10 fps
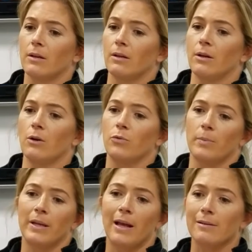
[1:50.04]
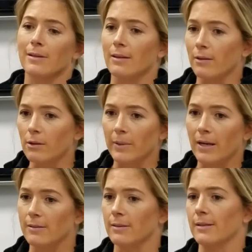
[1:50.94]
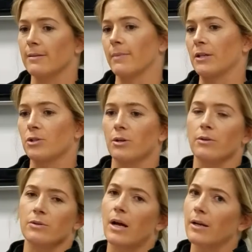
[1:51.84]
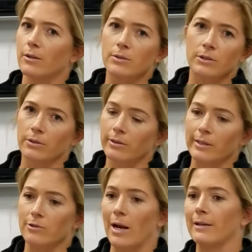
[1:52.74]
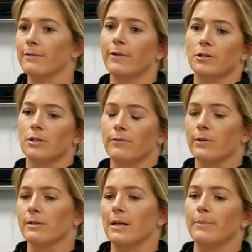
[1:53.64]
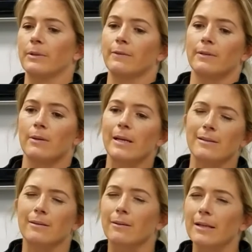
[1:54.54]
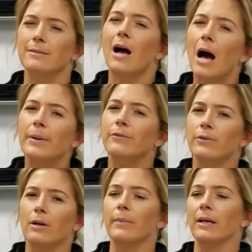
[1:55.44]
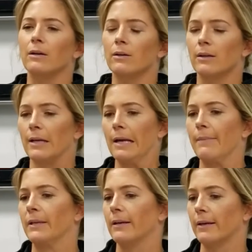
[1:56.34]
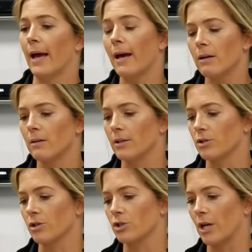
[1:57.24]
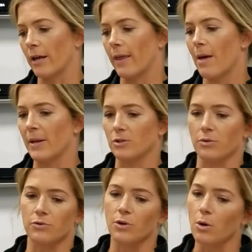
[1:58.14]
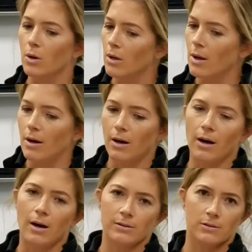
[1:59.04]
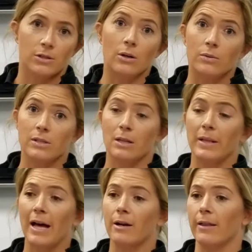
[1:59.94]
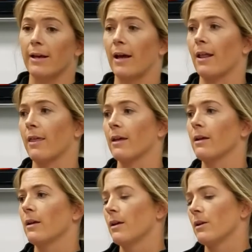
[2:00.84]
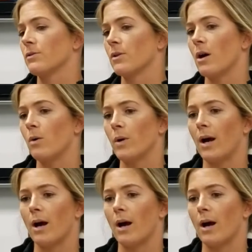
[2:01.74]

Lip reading: you know, if we're peeing outside the litter box, let's make sure there's not a urinary tract infection, for example, even though that's a little less common for a male young cat. Let's just check that, make sure there's no stones in the bladder, that kind of thing. So we